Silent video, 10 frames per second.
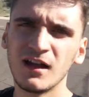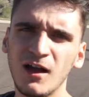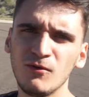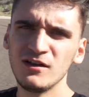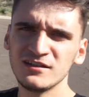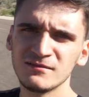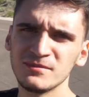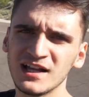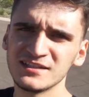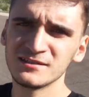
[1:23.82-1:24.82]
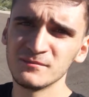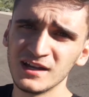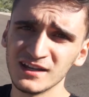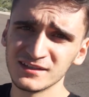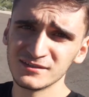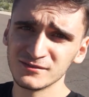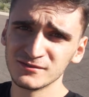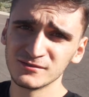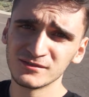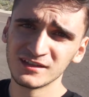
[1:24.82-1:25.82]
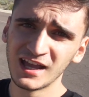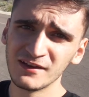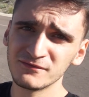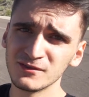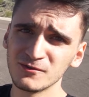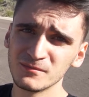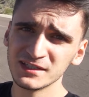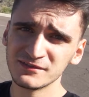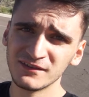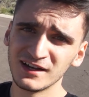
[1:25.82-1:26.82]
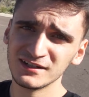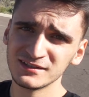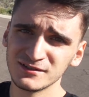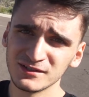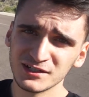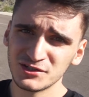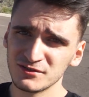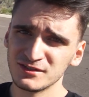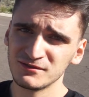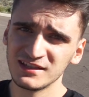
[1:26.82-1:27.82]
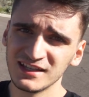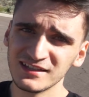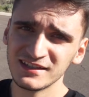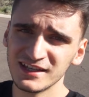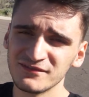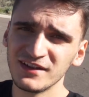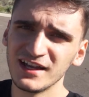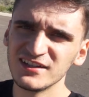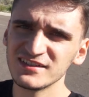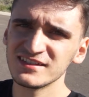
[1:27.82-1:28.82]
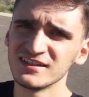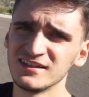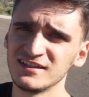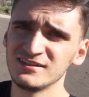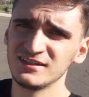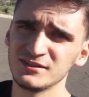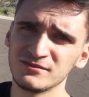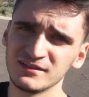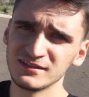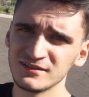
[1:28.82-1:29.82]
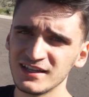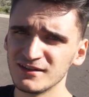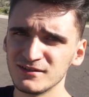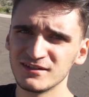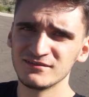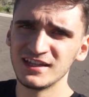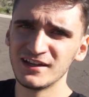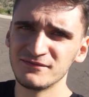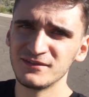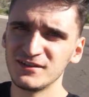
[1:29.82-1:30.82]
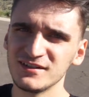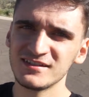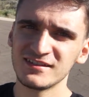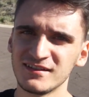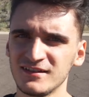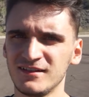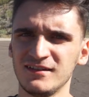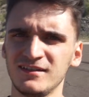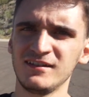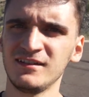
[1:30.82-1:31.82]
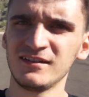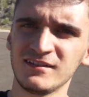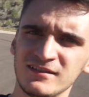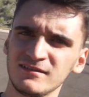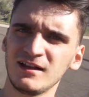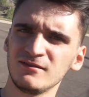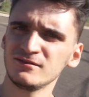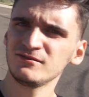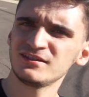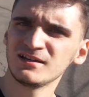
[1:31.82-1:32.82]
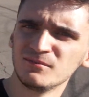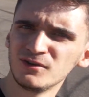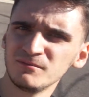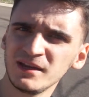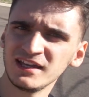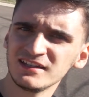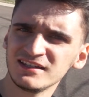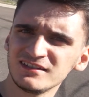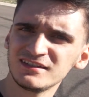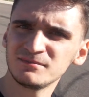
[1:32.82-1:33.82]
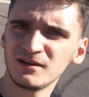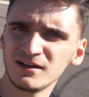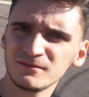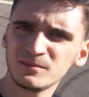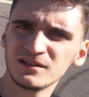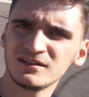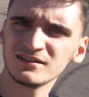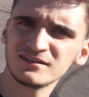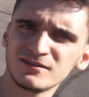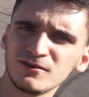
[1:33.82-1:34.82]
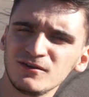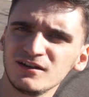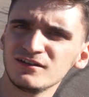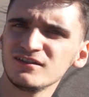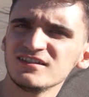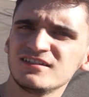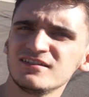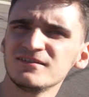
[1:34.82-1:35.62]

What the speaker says: I walnut blasted mine to have no misfires, no issues with the intake valves. So I just wanted to get rid of that first. I'll do some more maintenance, spark plugs, coils.